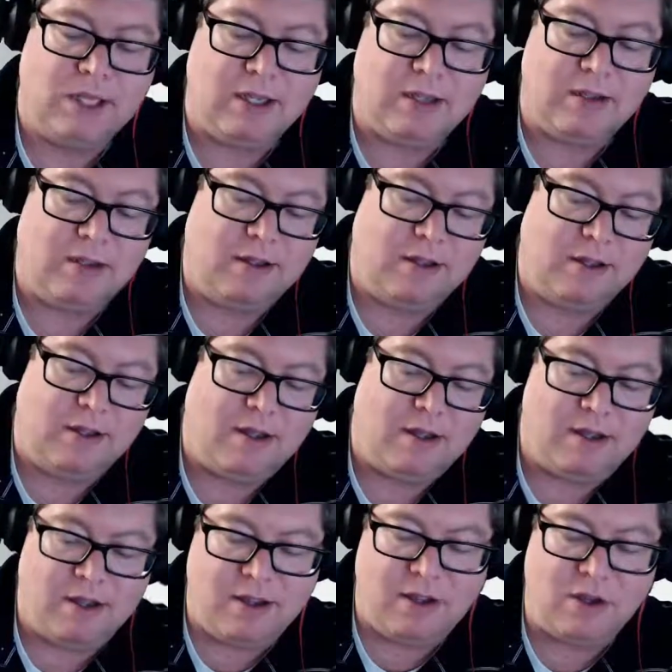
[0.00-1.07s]

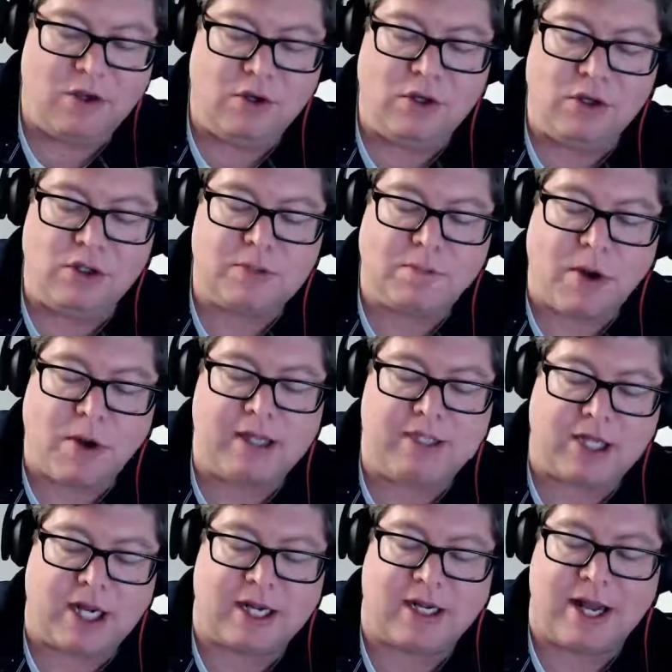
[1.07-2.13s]
you you should probably
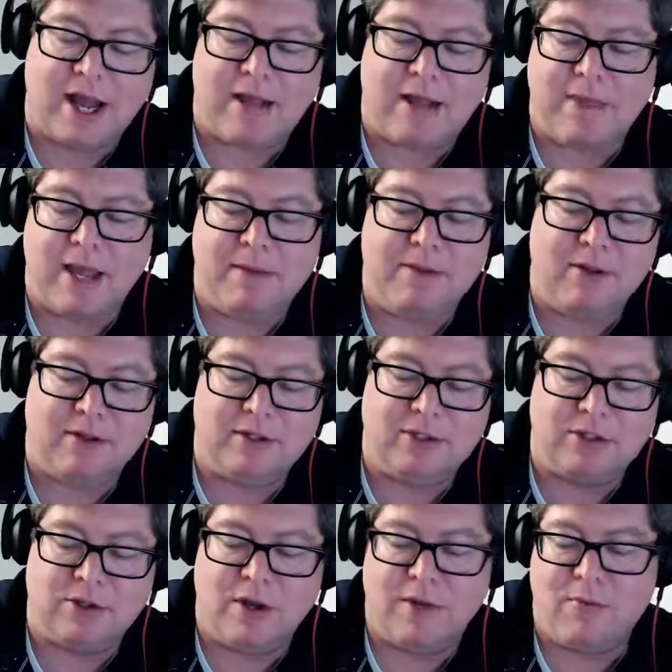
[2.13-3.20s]
check it out. Maybe you'll
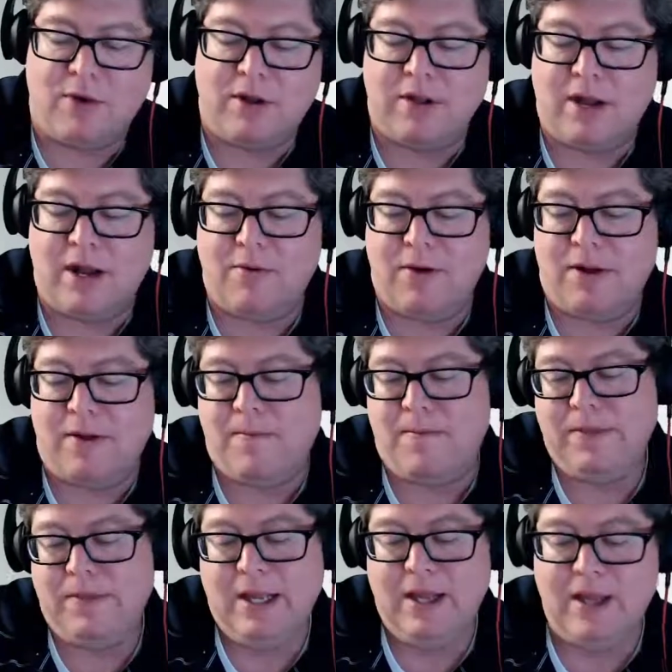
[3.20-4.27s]
enjoy it more than I will.
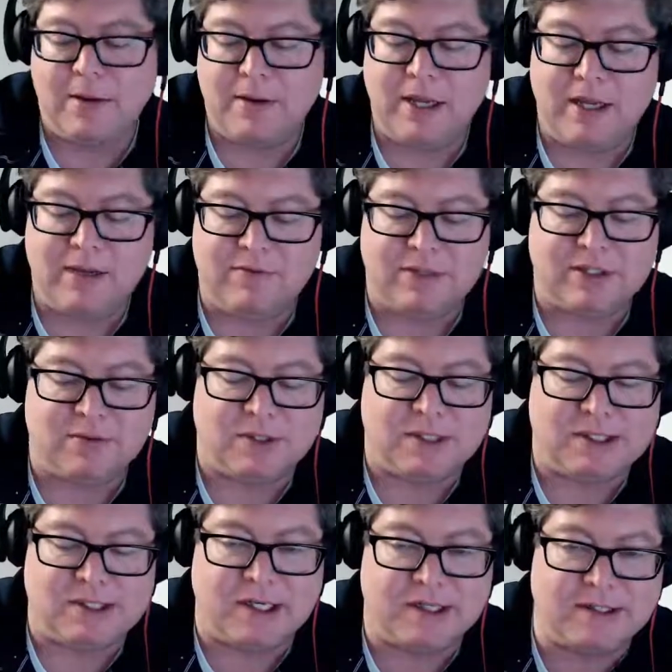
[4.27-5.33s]
I'm going to give this one a
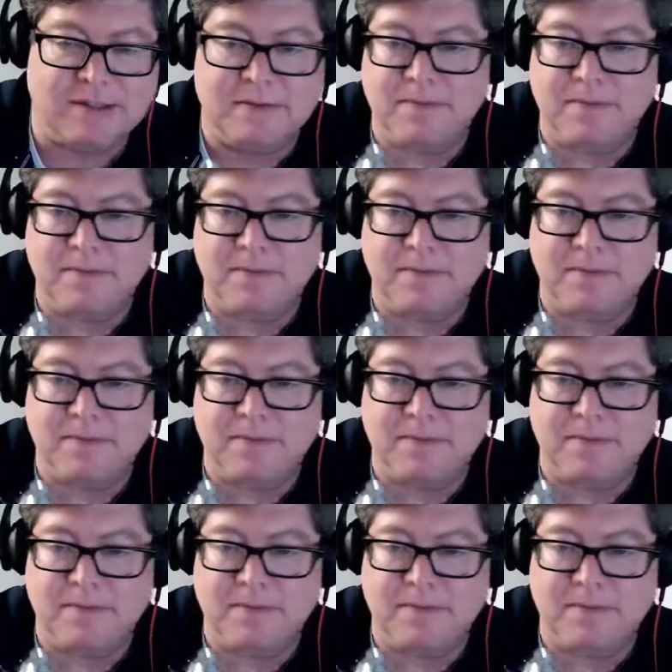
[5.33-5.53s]
six.